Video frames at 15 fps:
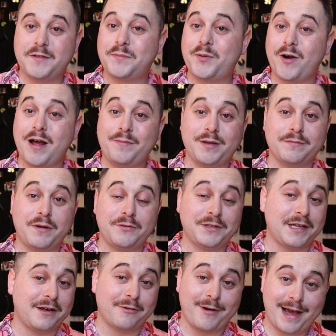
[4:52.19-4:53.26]
The problem
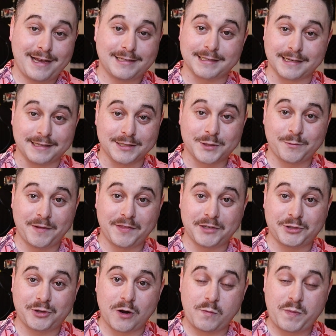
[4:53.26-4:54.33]
only arises when
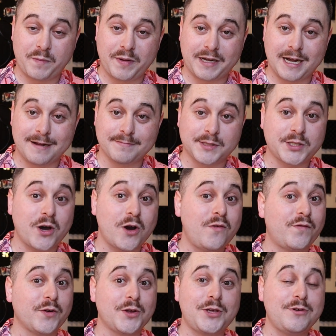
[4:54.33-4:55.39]
the trope becomes
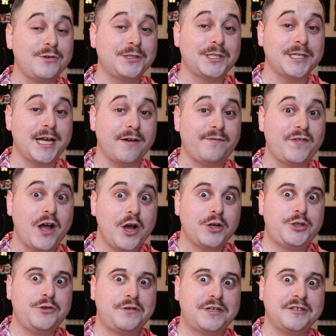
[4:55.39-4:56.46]
overused enough
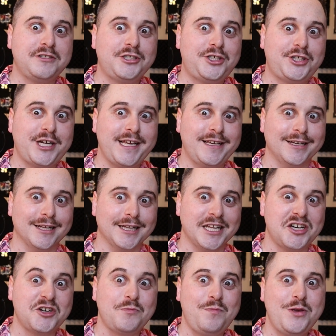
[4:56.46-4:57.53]
to congeal
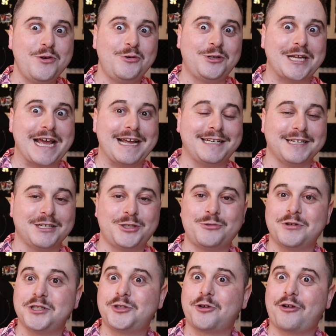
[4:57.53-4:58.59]
and mutate
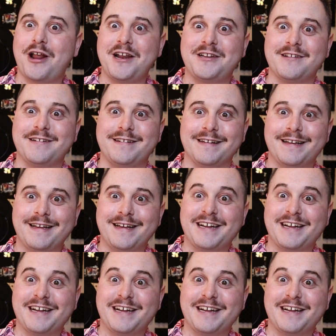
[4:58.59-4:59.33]
into a dreaded